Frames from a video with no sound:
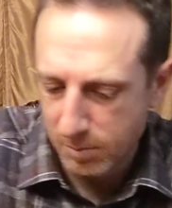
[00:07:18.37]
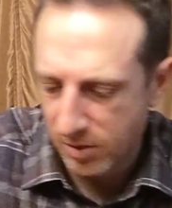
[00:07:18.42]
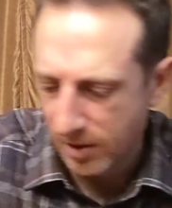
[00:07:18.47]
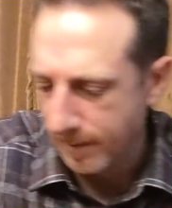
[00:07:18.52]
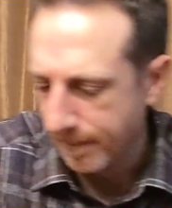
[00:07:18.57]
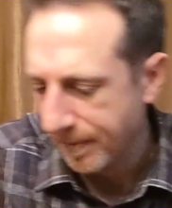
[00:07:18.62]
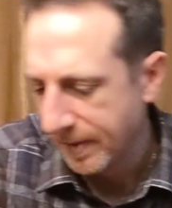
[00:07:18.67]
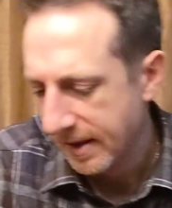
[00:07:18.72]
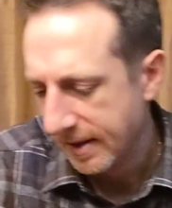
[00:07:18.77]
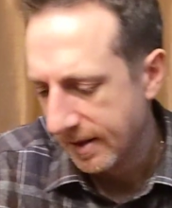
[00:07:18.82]

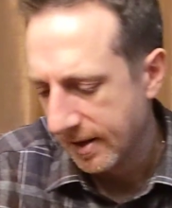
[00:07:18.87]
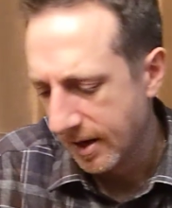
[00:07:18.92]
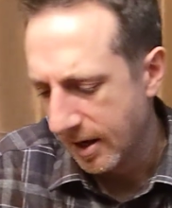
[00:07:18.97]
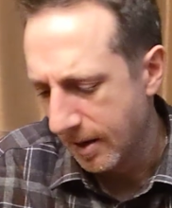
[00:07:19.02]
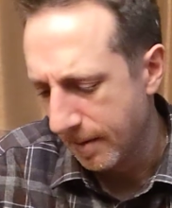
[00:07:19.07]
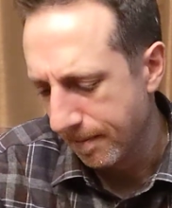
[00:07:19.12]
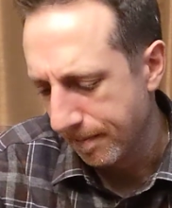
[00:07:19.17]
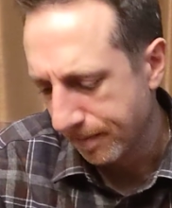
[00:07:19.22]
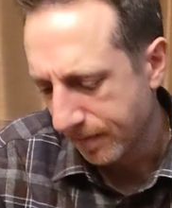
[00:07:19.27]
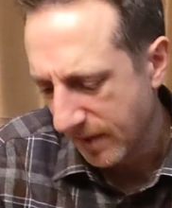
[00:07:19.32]
But
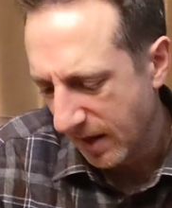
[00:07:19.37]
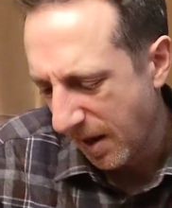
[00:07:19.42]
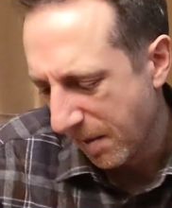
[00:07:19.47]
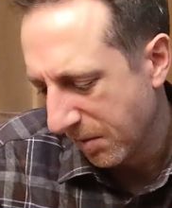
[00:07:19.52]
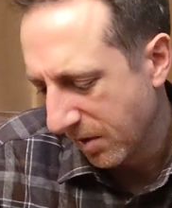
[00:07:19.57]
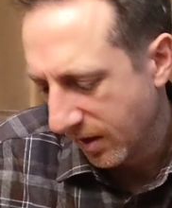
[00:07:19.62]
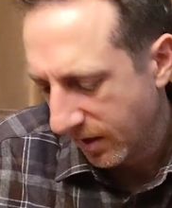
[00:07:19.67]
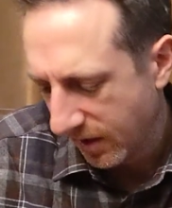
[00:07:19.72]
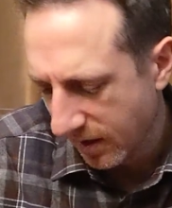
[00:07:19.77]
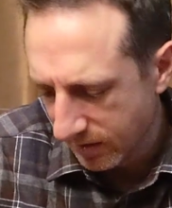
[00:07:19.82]
I'm
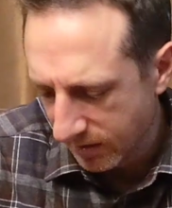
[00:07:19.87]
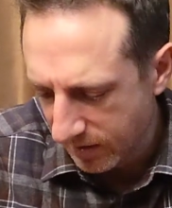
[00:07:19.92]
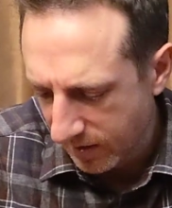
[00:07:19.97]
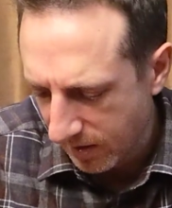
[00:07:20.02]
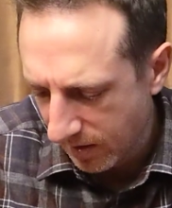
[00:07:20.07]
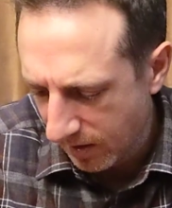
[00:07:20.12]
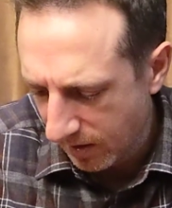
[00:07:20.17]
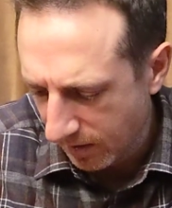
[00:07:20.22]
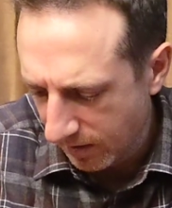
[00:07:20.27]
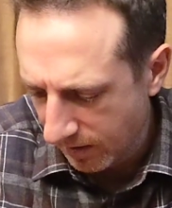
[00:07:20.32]
going to
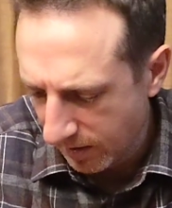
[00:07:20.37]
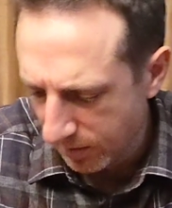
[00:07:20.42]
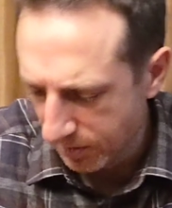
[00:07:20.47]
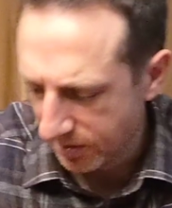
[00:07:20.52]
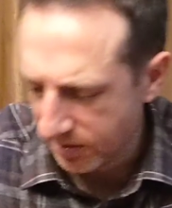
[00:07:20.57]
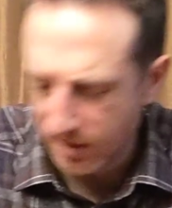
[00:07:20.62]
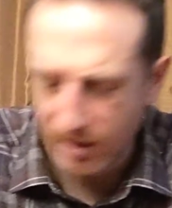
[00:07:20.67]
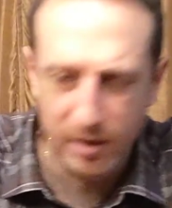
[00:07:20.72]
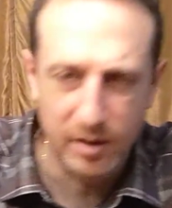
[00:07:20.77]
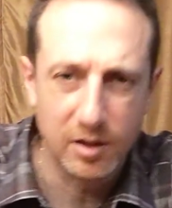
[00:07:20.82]
consider,
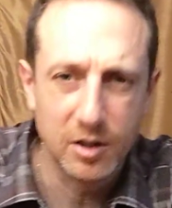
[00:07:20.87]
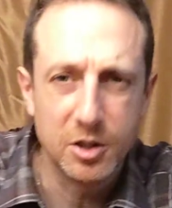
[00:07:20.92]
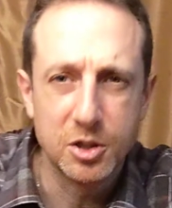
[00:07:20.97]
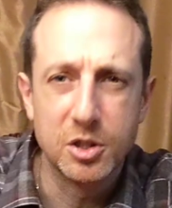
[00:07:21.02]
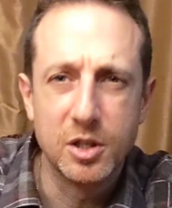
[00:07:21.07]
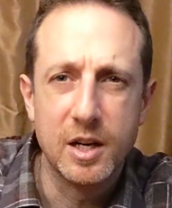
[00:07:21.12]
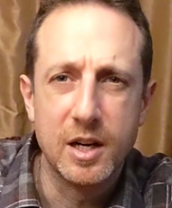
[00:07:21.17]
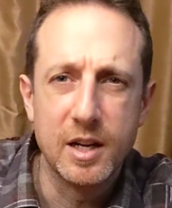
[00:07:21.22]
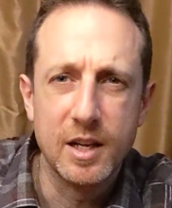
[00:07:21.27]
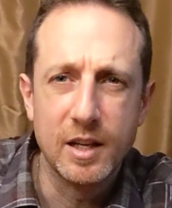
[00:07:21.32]
selling or
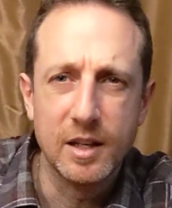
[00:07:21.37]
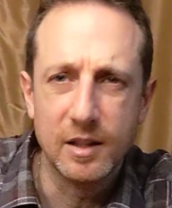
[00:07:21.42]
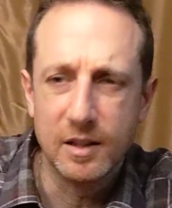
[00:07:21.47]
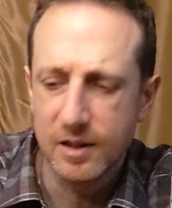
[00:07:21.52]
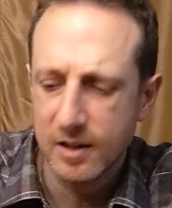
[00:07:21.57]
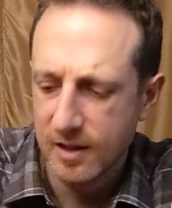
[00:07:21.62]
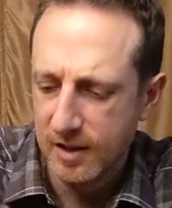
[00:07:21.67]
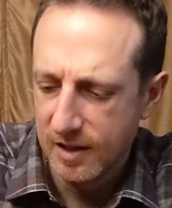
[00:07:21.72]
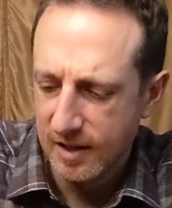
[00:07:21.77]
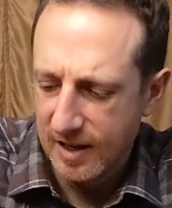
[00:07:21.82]

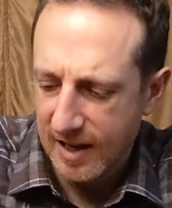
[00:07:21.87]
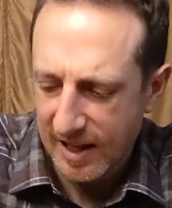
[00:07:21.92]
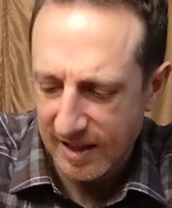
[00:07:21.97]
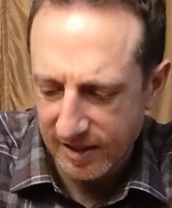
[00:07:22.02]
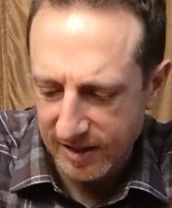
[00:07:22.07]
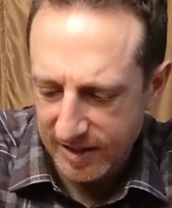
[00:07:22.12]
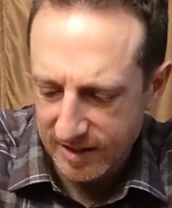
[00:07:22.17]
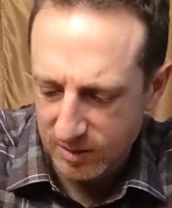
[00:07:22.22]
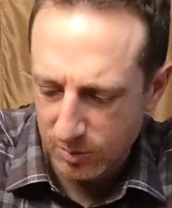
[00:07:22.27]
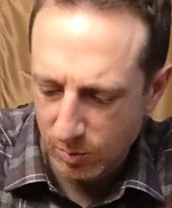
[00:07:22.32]
trading at
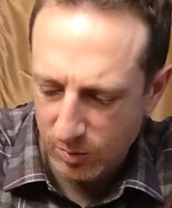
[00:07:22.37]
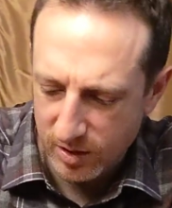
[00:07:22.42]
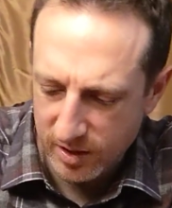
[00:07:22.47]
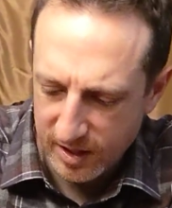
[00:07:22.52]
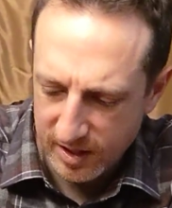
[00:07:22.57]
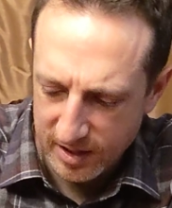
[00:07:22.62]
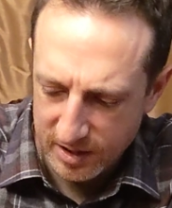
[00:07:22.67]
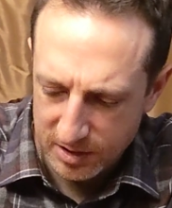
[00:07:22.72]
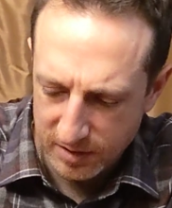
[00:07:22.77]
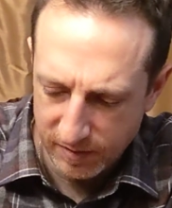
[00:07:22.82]
least one
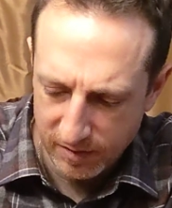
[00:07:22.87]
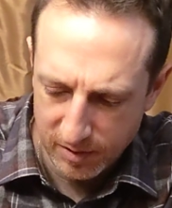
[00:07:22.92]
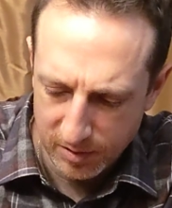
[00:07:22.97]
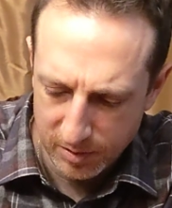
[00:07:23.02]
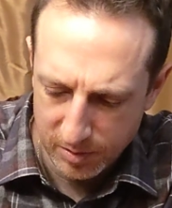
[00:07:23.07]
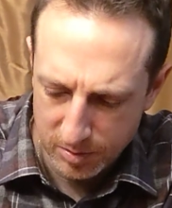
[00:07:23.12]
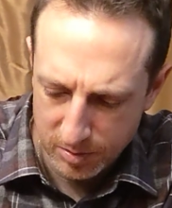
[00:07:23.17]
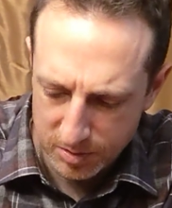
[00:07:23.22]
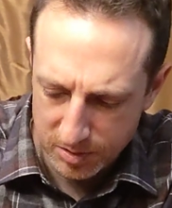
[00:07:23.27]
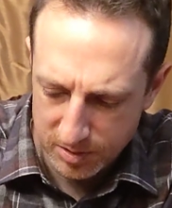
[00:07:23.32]
each of
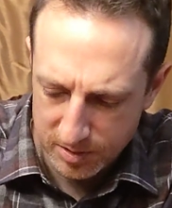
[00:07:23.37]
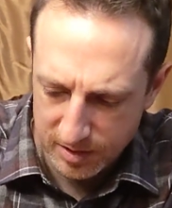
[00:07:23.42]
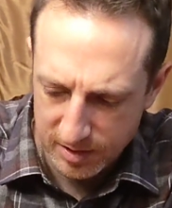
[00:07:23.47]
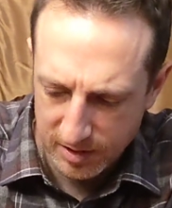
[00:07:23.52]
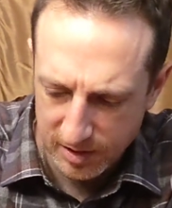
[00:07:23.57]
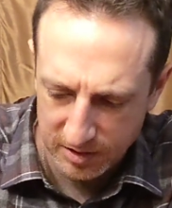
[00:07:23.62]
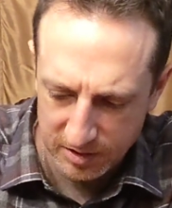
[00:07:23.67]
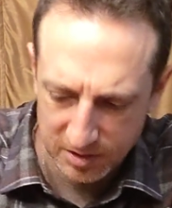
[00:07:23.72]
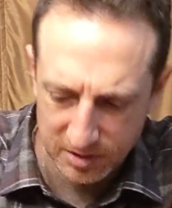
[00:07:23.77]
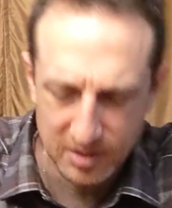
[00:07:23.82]
those
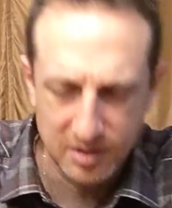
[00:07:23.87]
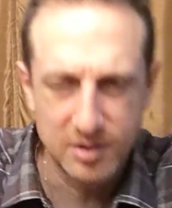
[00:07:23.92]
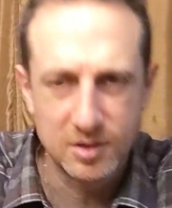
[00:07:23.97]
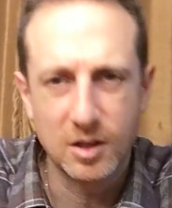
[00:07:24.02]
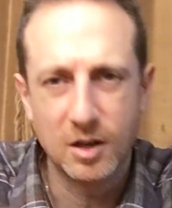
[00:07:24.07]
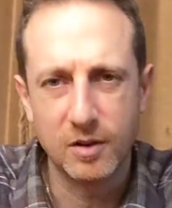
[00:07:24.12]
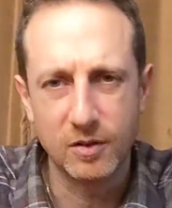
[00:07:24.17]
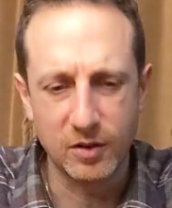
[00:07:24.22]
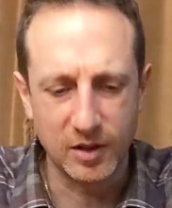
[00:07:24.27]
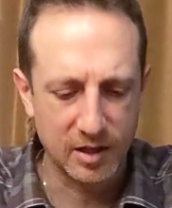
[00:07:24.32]
just to
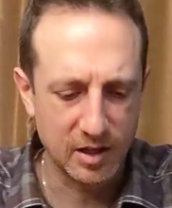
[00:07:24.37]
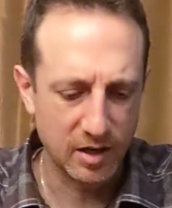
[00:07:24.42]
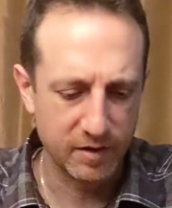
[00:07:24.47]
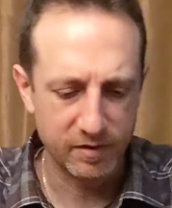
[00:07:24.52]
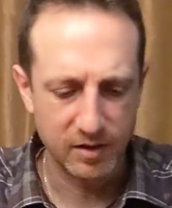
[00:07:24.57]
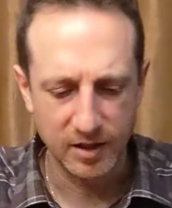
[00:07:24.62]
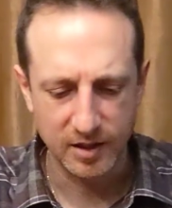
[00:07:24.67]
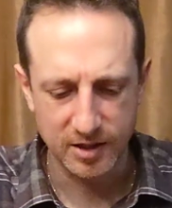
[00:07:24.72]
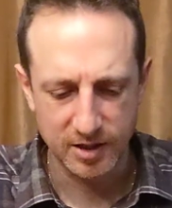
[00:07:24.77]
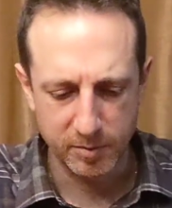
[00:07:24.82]
start
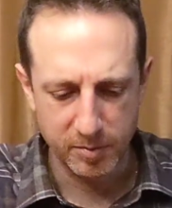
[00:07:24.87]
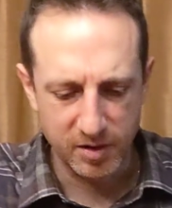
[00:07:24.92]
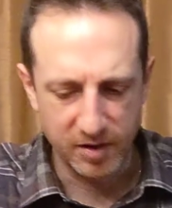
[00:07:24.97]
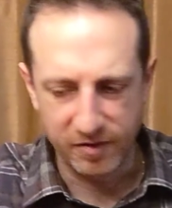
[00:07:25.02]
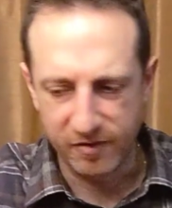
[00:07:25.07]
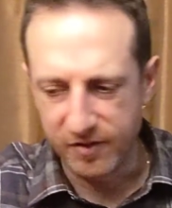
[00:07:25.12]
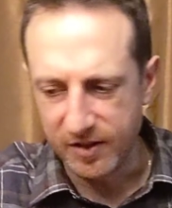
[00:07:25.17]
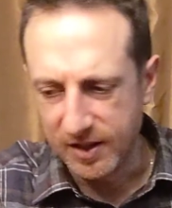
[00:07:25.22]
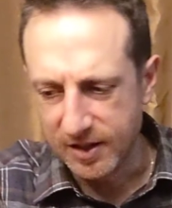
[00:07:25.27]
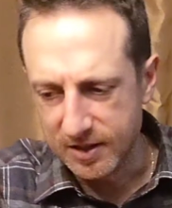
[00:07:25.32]
recovering some of the
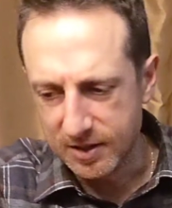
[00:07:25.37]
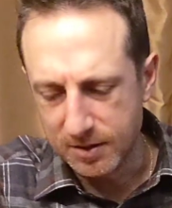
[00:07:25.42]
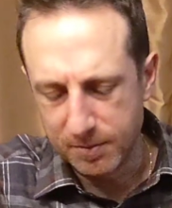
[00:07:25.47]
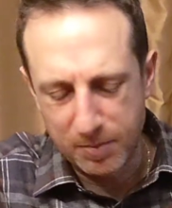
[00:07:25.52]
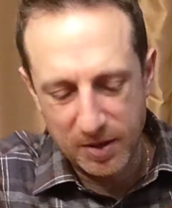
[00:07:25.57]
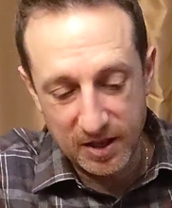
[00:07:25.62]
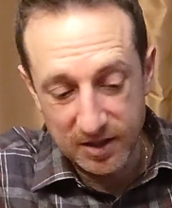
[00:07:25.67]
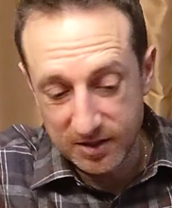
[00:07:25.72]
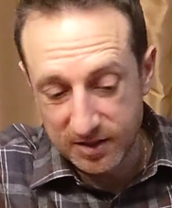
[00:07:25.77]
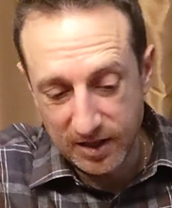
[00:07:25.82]
fees.
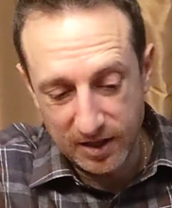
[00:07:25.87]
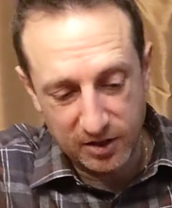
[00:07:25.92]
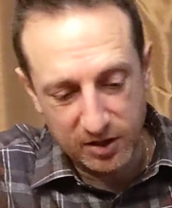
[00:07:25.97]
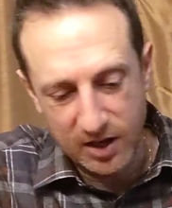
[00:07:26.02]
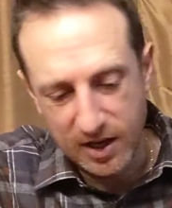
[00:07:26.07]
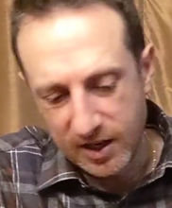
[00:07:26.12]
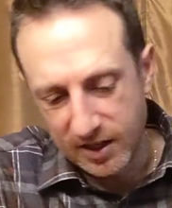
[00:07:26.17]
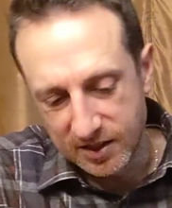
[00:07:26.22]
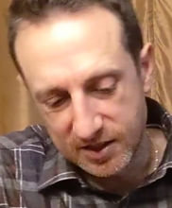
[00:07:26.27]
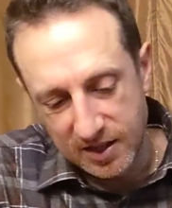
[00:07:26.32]
The PSA
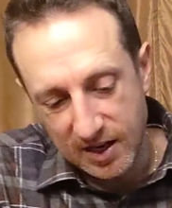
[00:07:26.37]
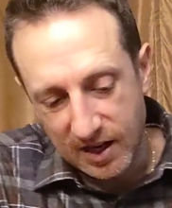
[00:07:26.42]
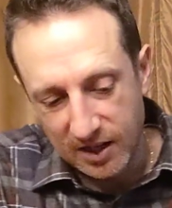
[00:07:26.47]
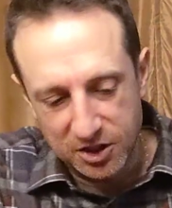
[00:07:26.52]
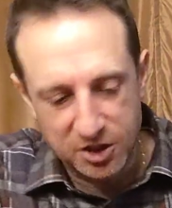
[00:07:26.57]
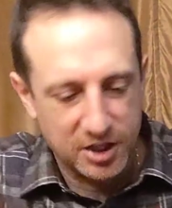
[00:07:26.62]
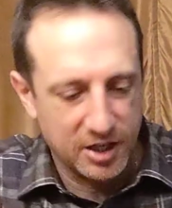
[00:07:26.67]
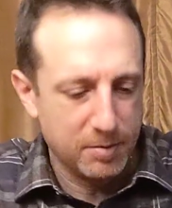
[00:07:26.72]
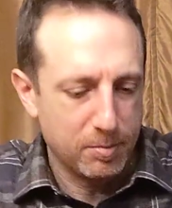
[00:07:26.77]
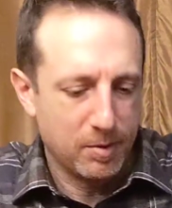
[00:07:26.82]
grading is not
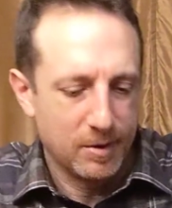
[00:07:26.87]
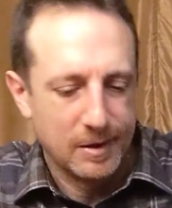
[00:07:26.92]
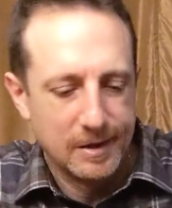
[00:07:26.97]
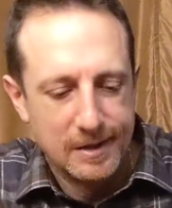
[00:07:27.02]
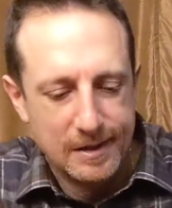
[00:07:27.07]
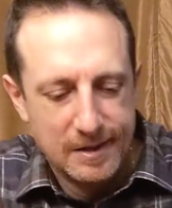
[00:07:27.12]
cheap.